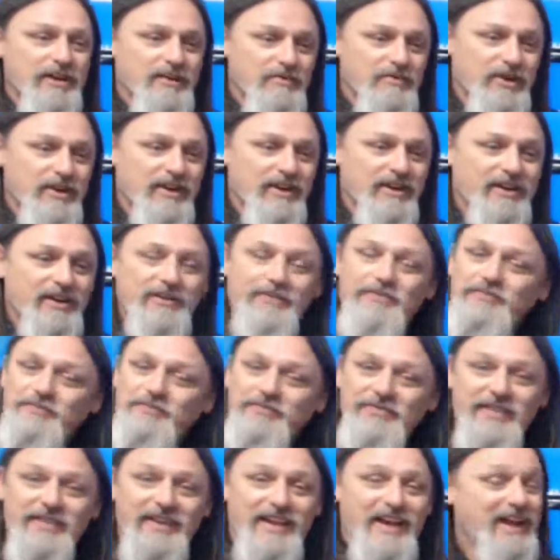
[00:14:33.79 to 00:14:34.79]
But
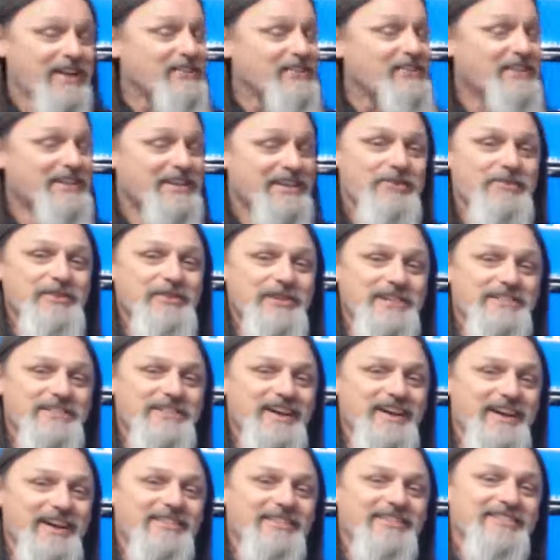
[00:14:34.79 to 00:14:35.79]
I'll see you on the
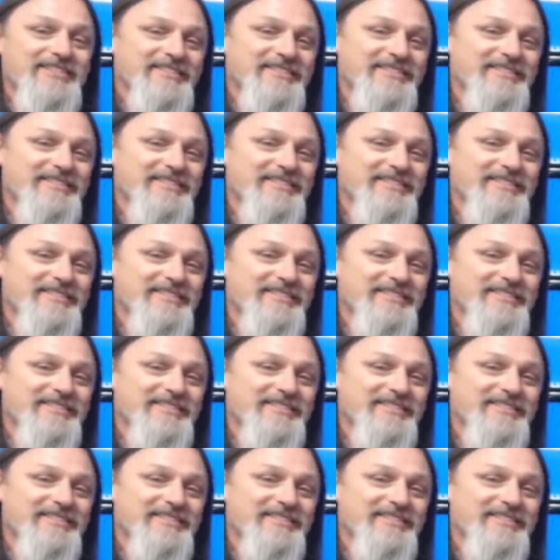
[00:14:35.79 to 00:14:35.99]
inside.